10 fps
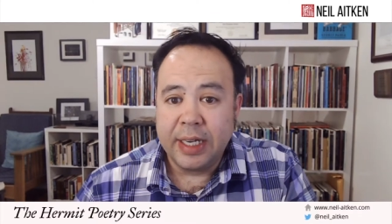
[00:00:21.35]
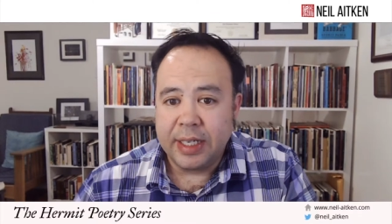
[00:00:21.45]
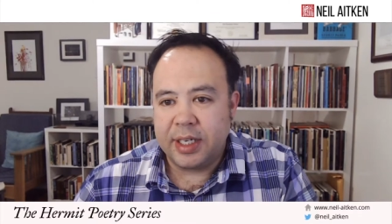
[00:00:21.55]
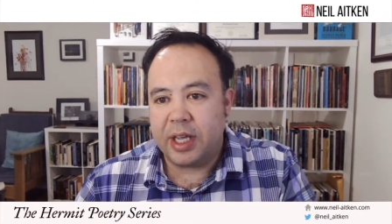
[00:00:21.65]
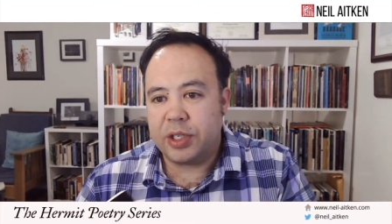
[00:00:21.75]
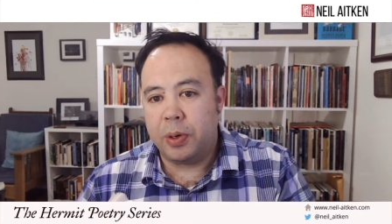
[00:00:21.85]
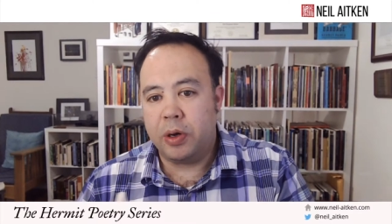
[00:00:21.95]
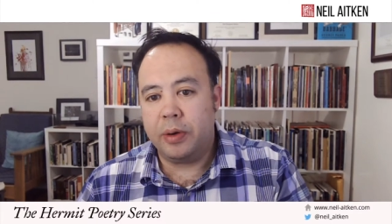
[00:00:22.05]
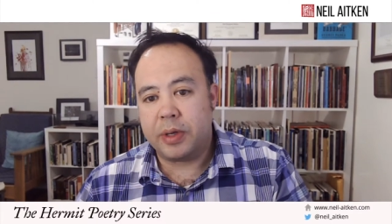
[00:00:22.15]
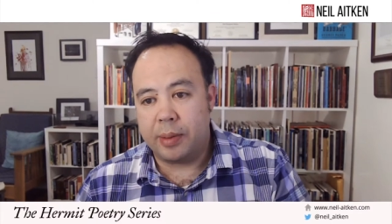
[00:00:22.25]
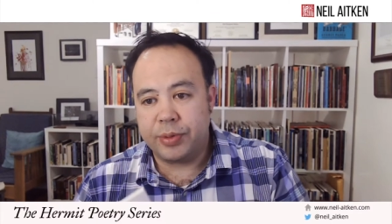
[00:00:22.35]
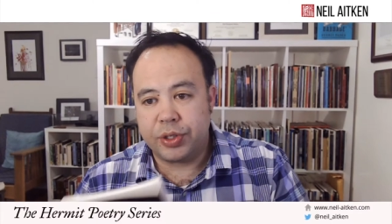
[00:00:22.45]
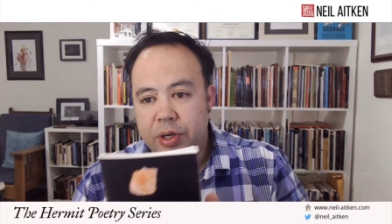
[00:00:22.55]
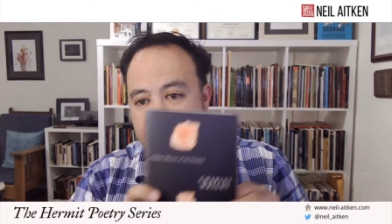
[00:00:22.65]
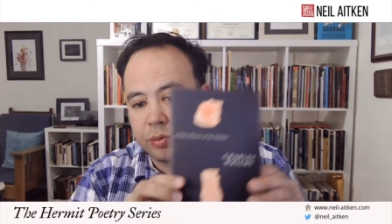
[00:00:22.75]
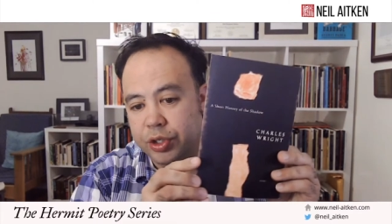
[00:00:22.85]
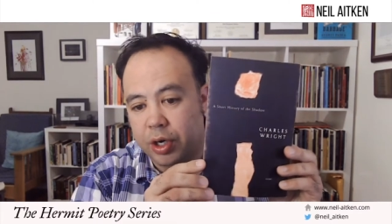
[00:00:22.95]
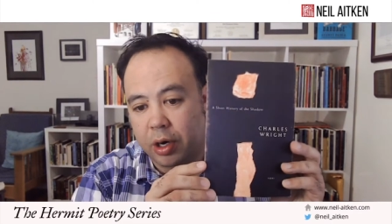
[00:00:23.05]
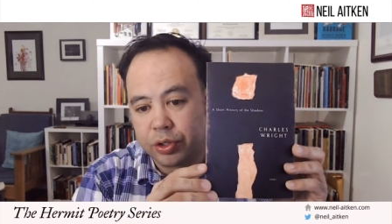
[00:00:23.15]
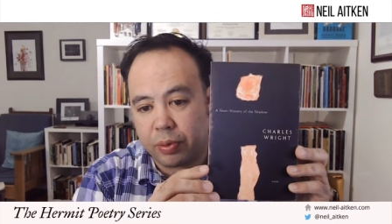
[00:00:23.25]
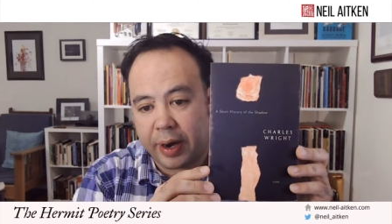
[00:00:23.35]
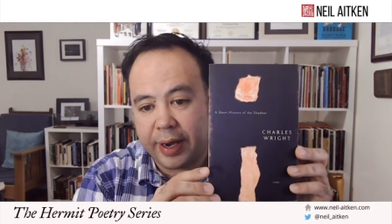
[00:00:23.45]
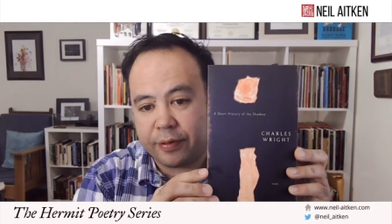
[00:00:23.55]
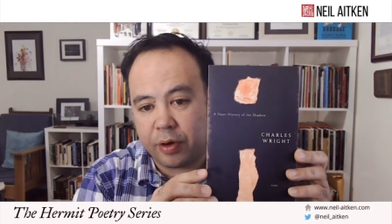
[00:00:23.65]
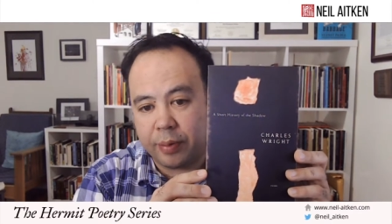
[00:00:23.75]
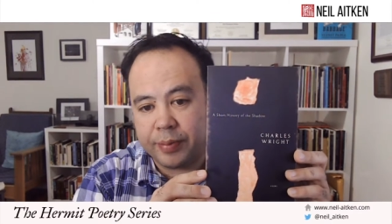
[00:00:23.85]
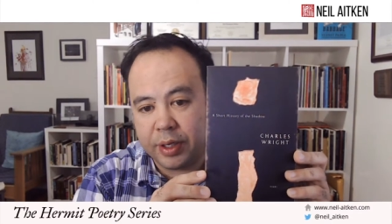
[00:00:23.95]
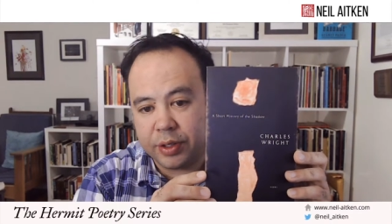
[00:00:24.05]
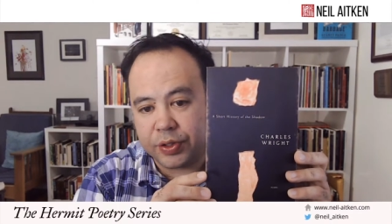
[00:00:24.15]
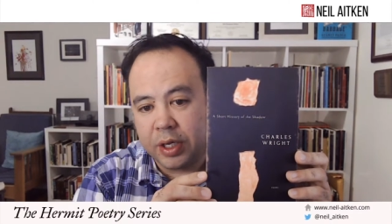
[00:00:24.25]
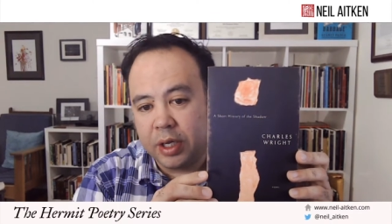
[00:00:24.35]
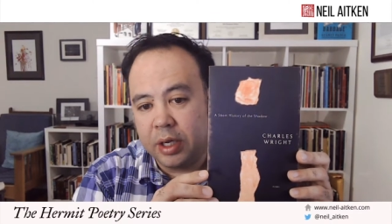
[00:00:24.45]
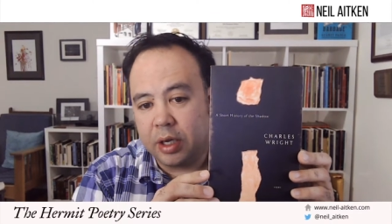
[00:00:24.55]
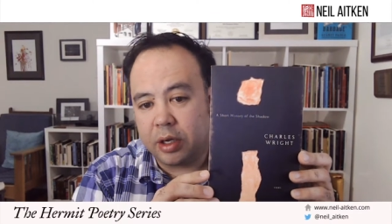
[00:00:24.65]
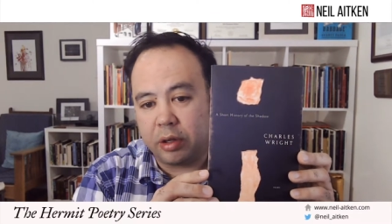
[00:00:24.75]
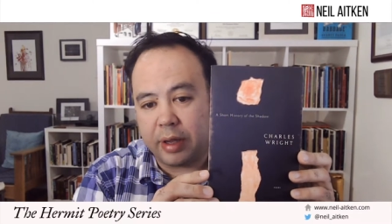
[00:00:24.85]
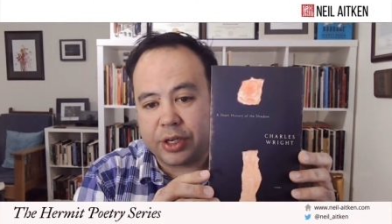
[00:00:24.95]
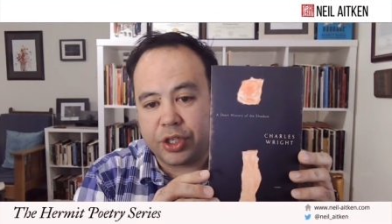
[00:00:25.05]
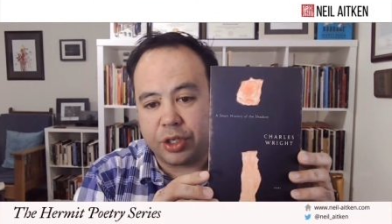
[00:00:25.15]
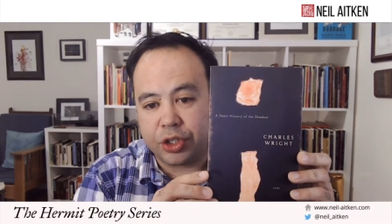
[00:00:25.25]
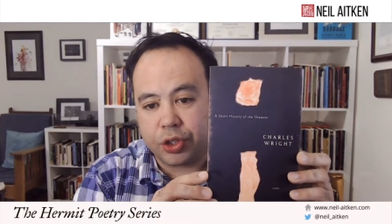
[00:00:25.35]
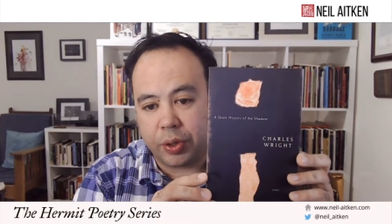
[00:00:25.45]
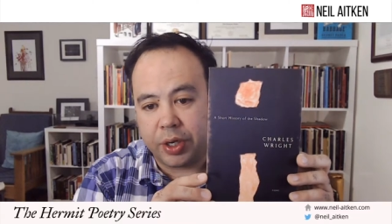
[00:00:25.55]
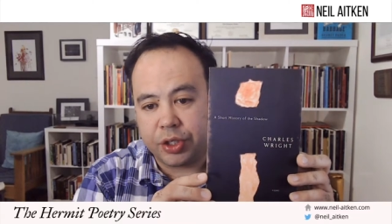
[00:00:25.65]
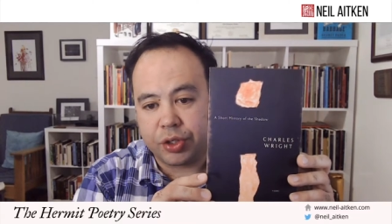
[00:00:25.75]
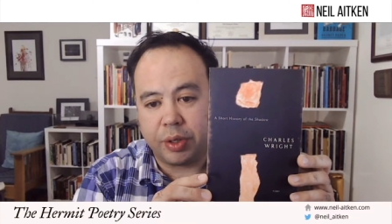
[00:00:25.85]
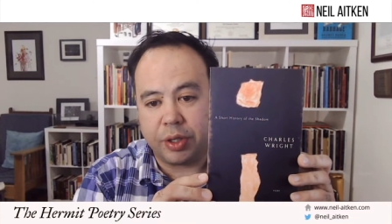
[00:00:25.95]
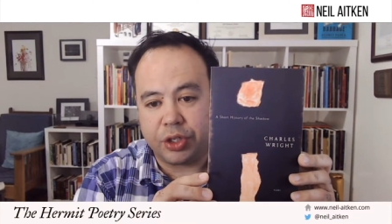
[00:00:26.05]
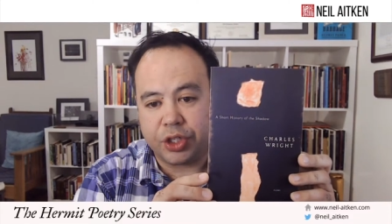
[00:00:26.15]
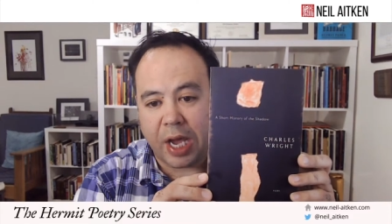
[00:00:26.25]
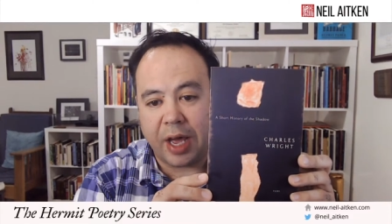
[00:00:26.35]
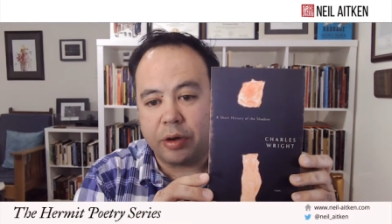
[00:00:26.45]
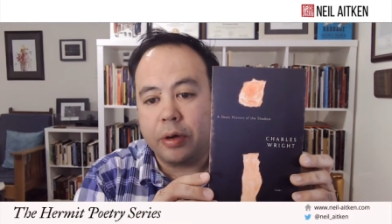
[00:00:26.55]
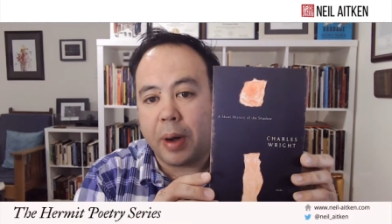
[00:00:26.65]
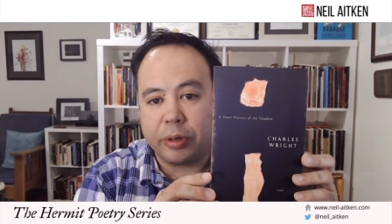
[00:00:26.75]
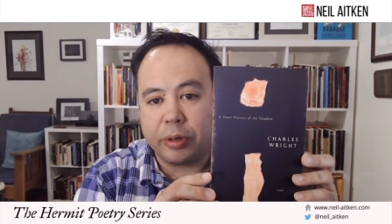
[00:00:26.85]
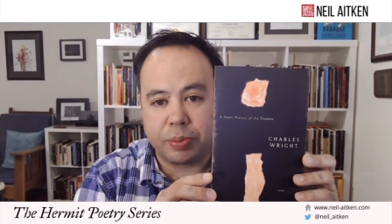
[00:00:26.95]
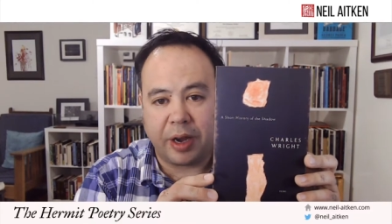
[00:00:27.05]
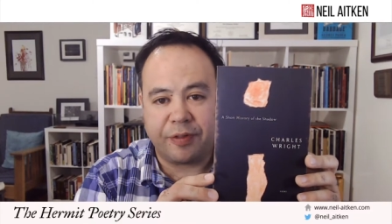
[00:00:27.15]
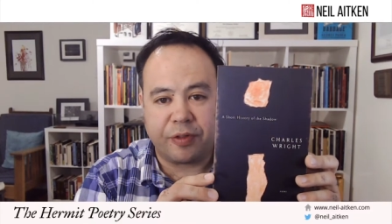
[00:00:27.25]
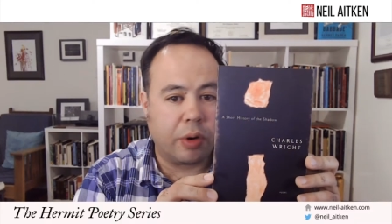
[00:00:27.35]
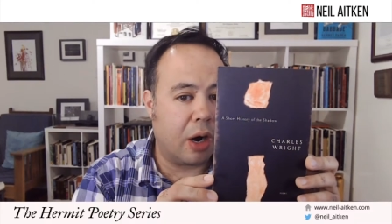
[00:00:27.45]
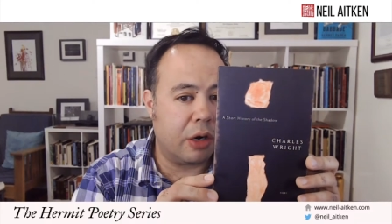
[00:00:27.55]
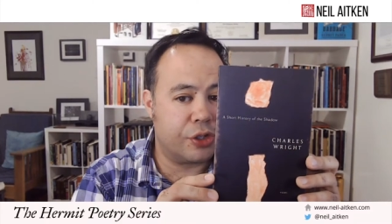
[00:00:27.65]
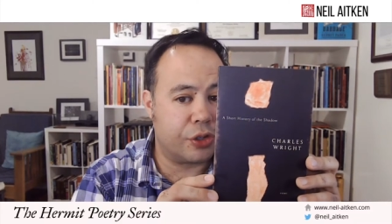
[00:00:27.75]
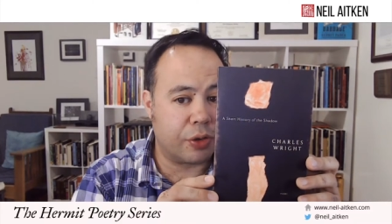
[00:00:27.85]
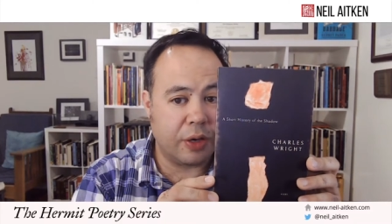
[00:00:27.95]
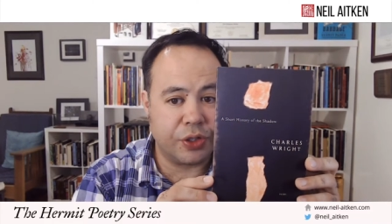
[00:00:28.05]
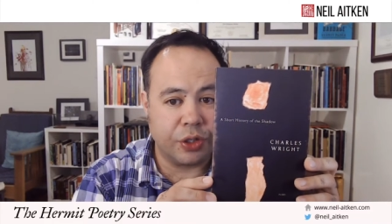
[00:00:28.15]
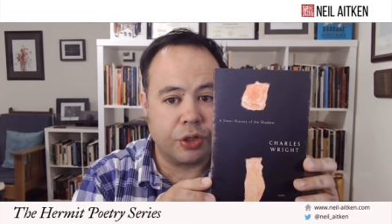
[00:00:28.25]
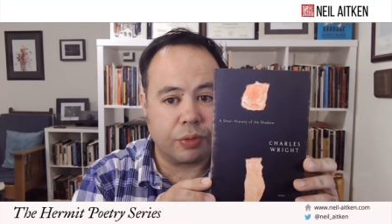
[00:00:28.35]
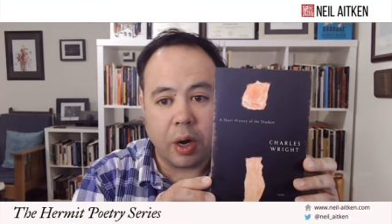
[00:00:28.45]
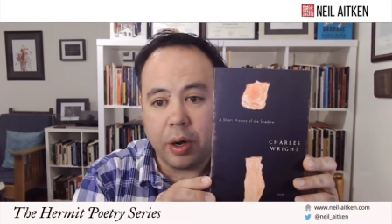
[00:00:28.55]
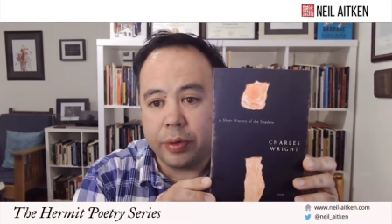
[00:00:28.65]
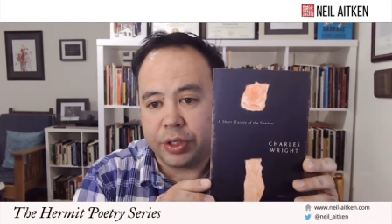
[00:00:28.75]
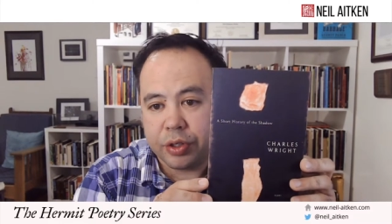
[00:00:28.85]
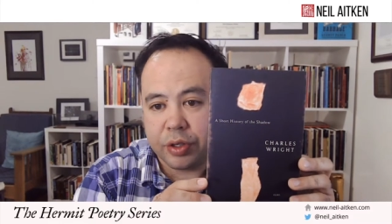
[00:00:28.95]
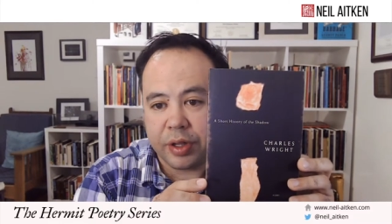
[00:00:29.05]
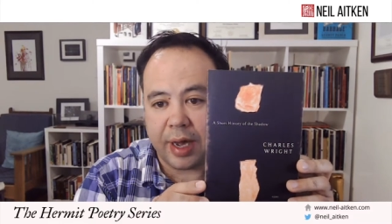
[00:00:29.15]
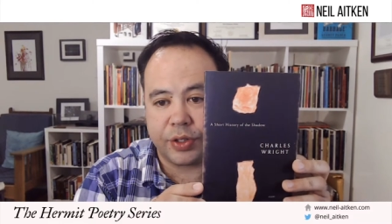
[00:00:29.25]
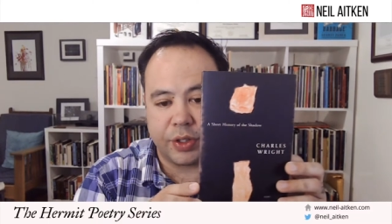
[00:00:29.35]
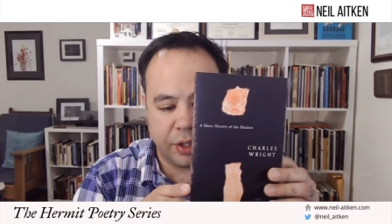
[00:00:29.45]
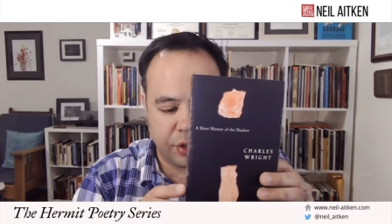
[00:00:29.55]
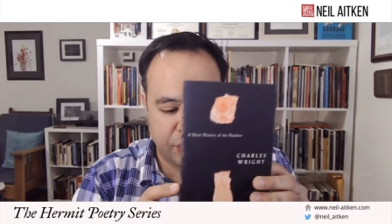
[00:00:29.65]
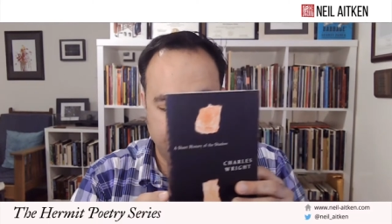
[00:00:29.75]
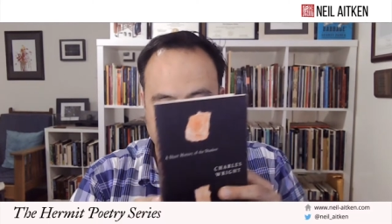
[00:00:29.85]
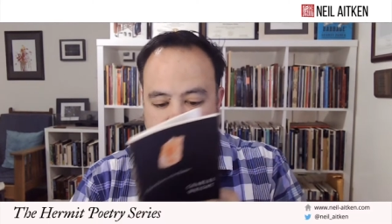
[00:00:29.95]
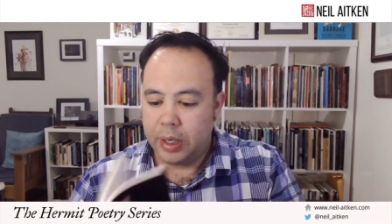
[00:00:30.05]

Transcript: Today's poem comes to us from Charles Wright from his collection A Short History of the Shadow, published by Farrar, Straus, and Giroux in 2002.